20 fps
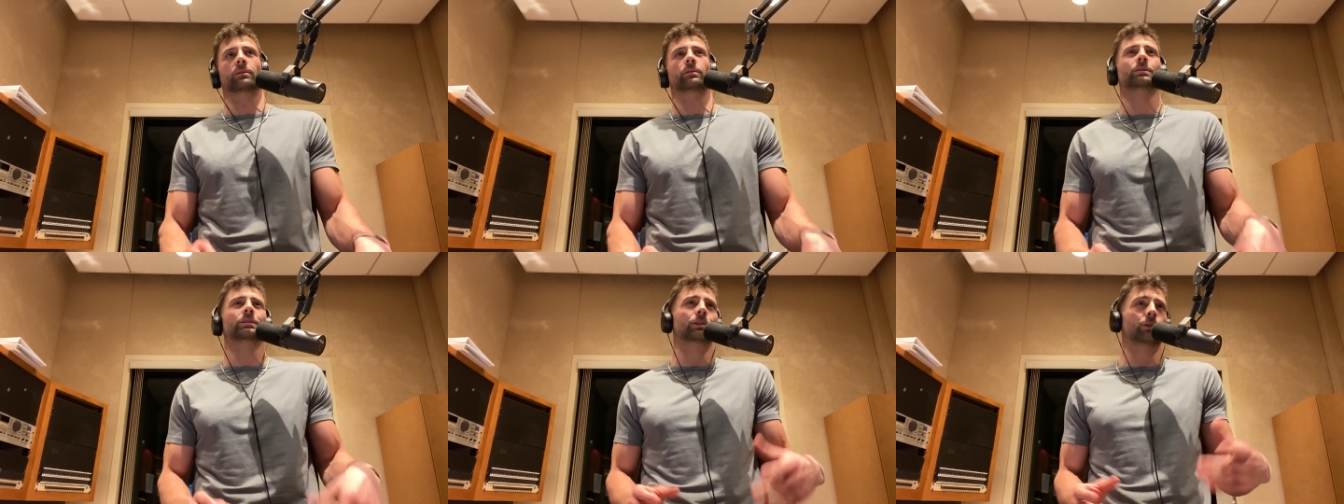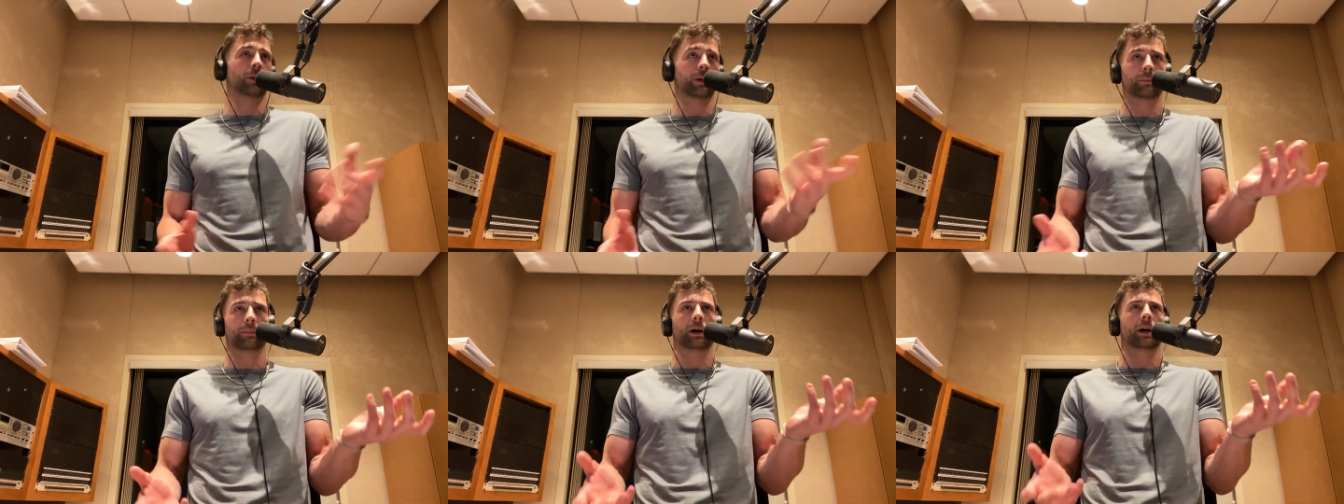Well, you
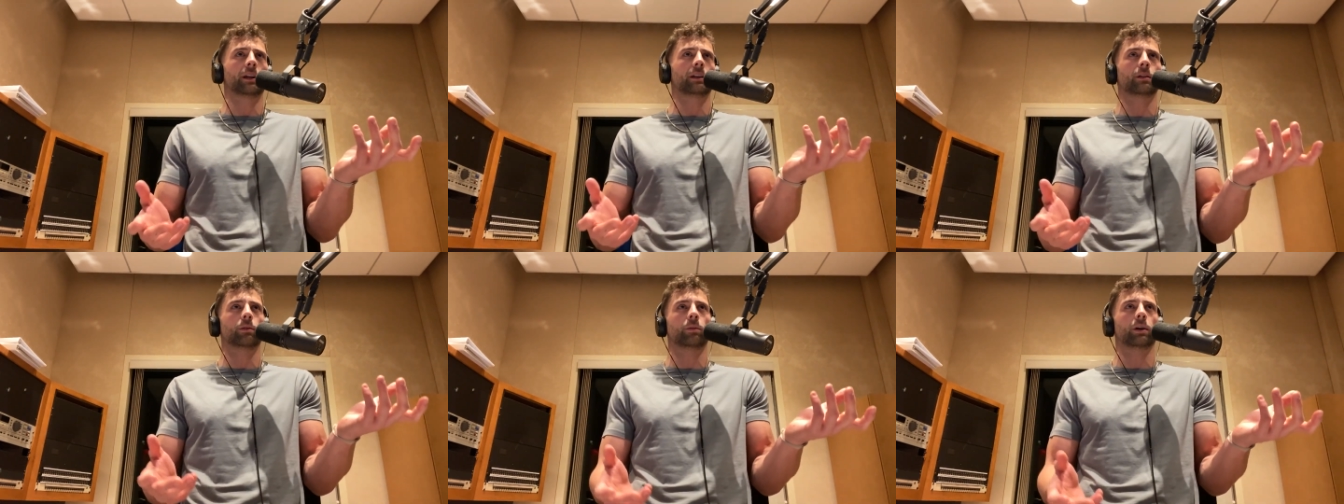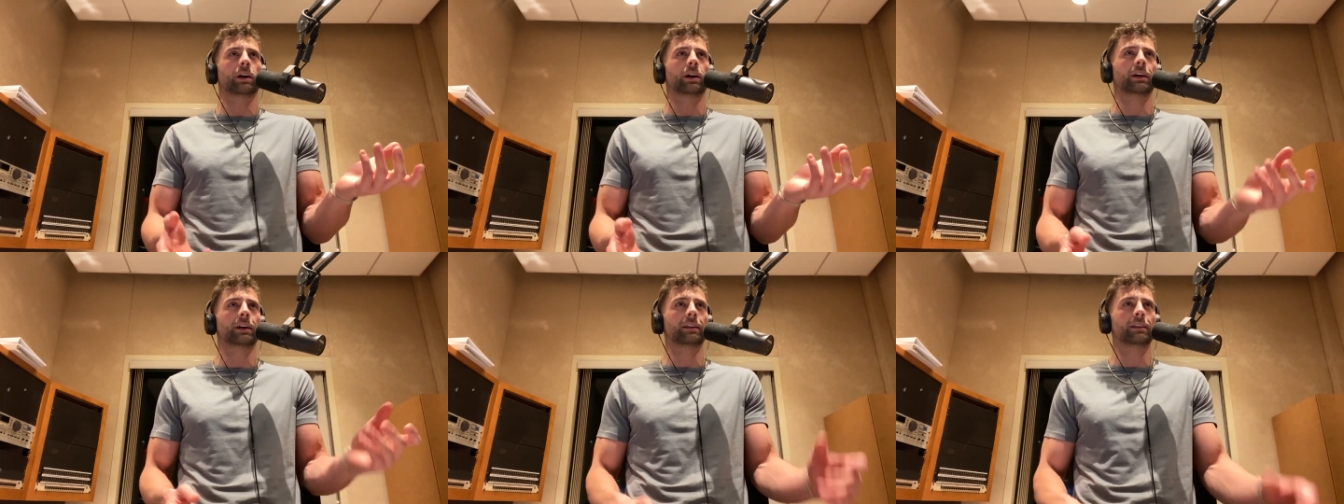want a bottle of
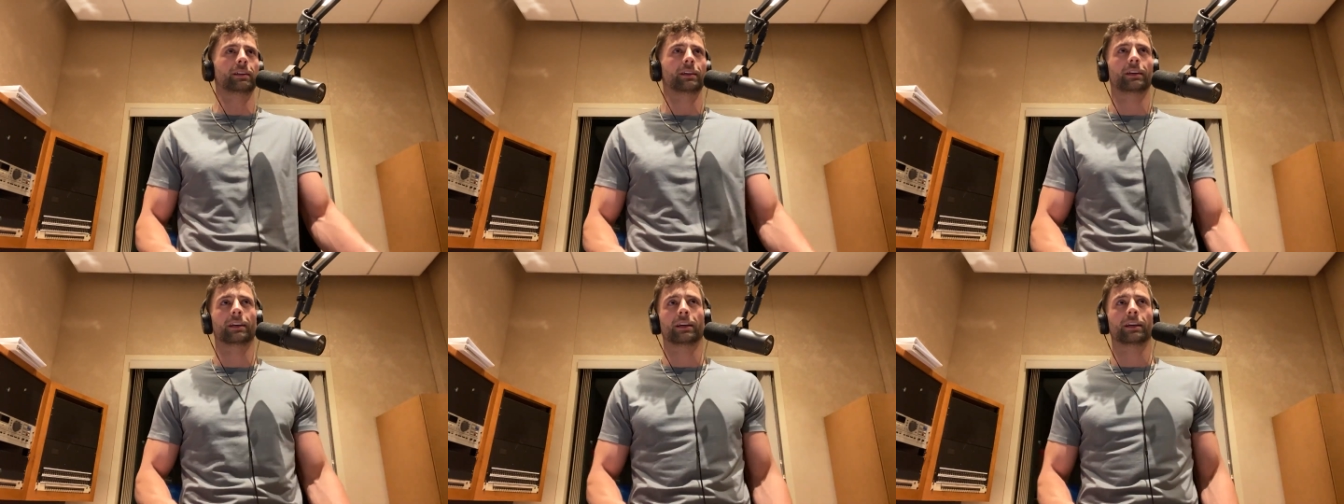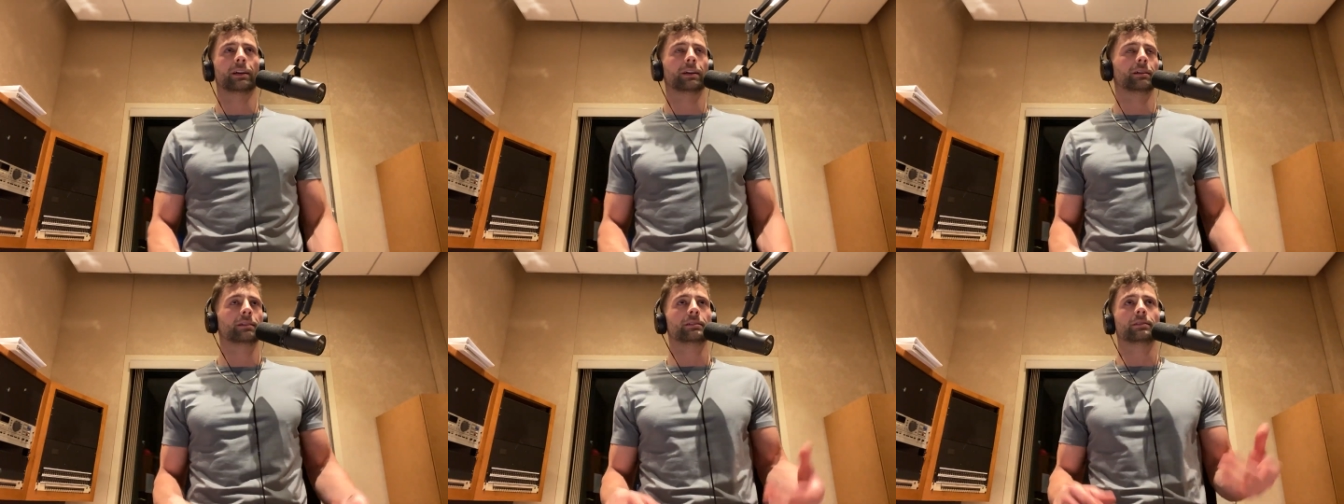wine?
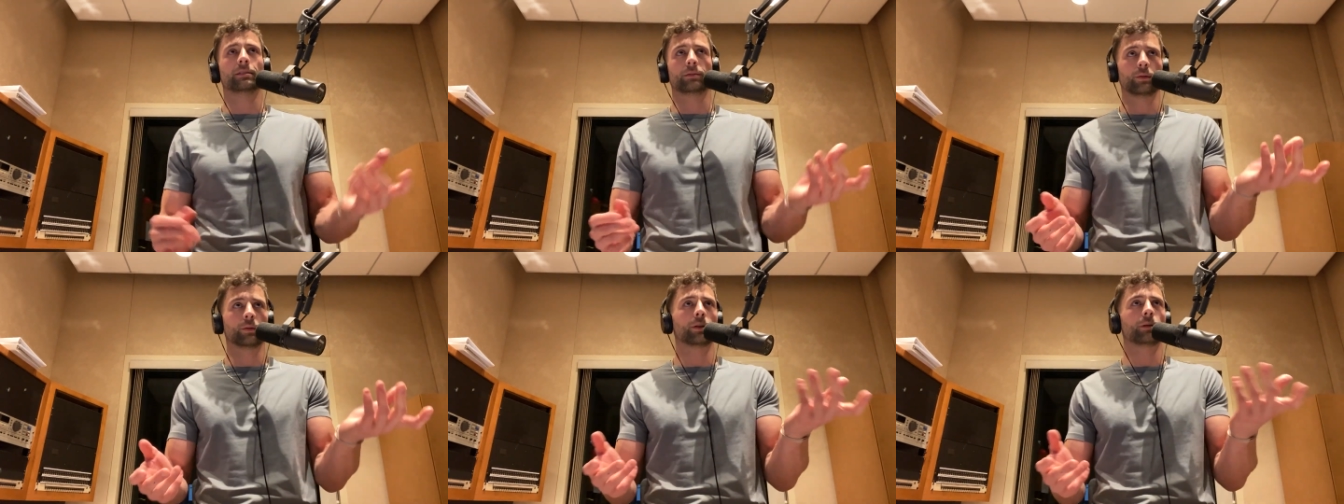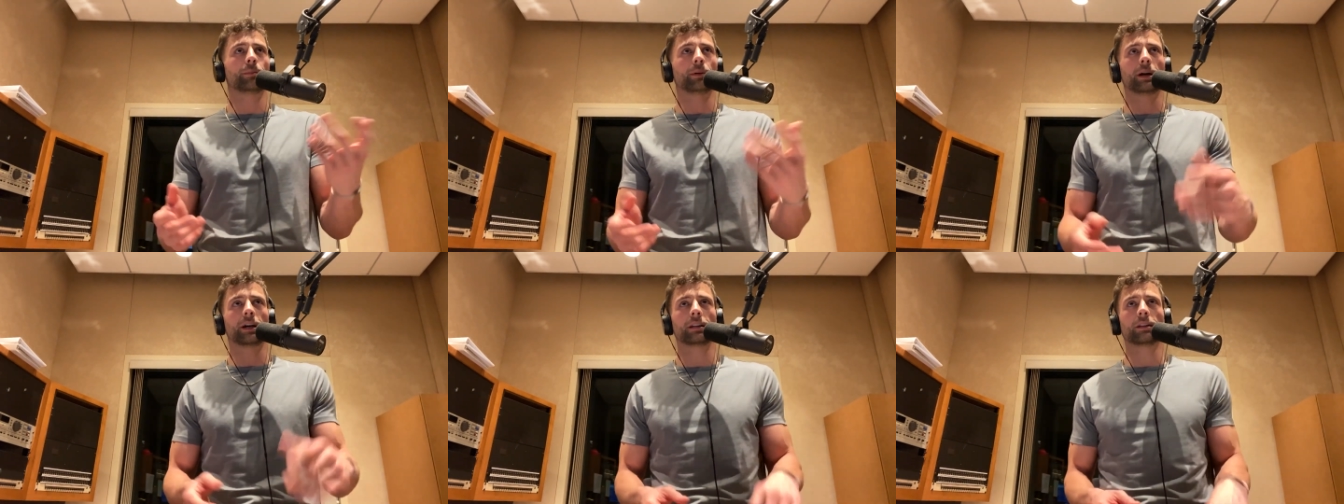Do you want a
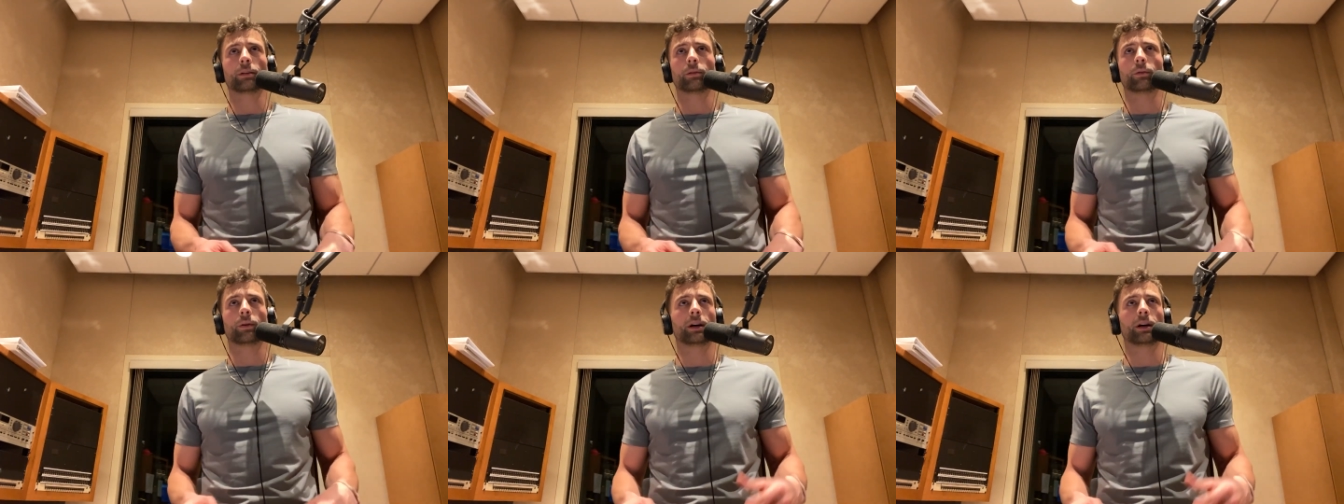bottle of